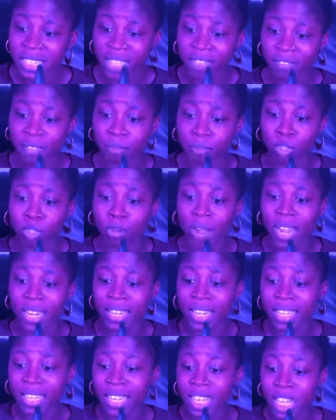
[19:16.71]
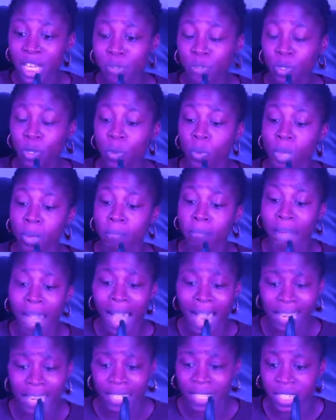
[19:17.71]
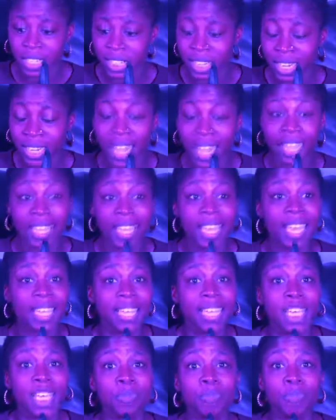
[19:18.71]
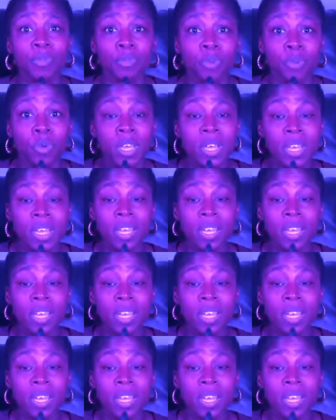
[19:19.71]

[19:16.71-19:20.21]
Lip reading: if I'm trying to keep you in bondage and I can't keep you